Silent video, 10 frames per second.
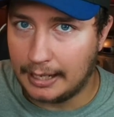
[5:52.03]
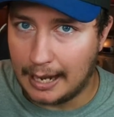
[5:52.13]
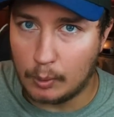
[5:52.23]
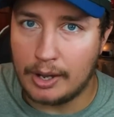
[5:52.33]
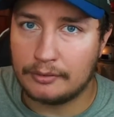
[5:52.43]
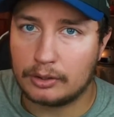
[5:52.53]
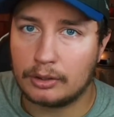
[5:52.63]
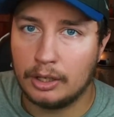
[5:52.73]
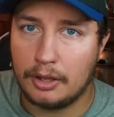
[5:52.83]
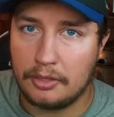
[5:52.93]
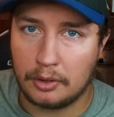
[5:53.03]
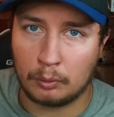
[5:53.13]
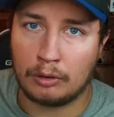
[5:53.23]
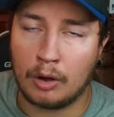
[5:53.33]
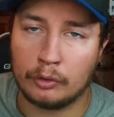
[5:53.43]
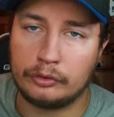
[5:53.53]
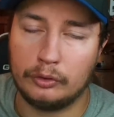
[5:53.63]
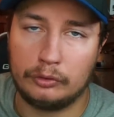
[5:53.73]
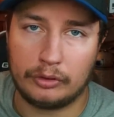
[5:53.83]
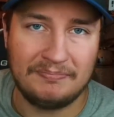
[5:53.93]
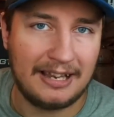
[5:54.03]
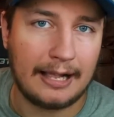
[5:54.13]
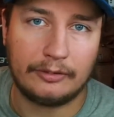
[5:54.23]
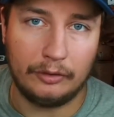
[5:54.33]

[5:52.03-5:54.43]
However, there were also some not